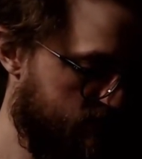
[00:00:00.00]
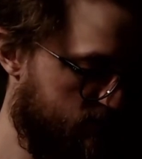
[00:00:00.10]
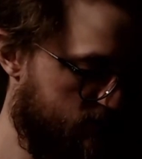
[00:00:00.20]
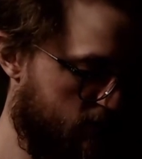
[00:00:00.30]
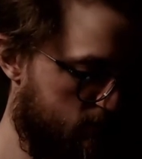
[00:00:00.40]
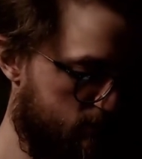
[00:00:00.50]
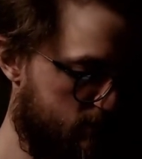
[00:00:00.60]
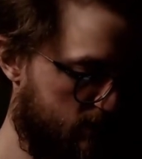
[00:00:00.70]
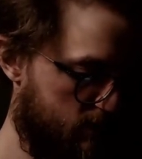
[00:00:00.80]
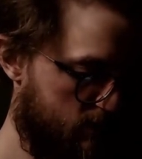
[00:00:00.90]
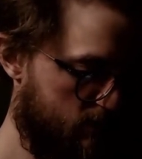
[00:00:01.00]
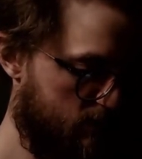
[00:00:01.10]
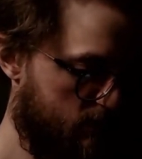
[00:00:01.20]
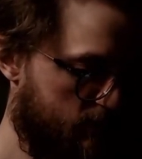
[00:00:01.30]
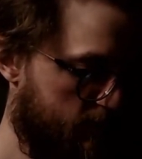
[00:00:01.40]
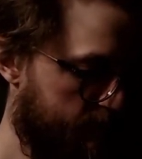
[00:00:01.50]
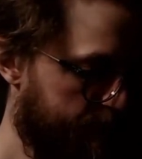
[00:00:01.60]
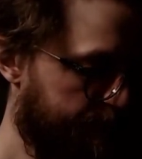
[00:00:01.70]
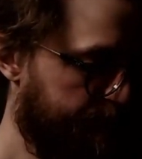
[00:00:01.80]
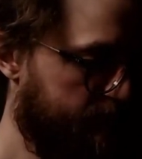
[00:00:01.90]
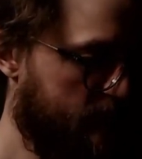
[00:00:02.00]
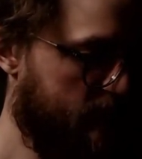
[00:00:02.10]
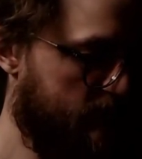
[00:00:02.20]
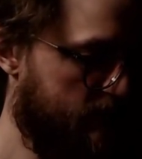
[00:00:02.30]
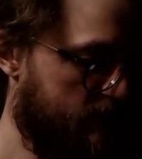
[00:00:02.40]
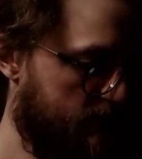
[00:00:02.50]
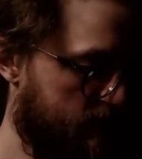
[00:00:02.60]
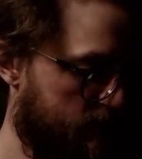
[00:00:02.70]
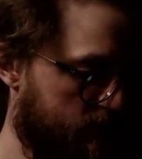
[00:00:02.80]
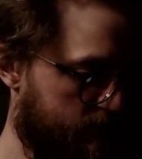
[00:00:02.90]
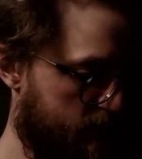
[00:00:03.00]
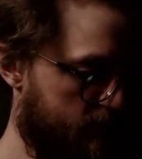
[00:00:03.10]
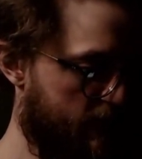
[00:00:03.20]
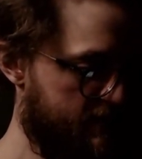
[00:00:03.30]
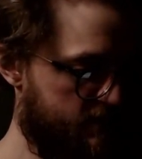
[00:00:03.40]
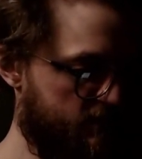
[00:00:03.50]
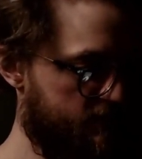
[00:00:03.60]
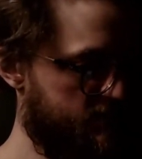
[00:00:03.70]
toot on the Mastodon. So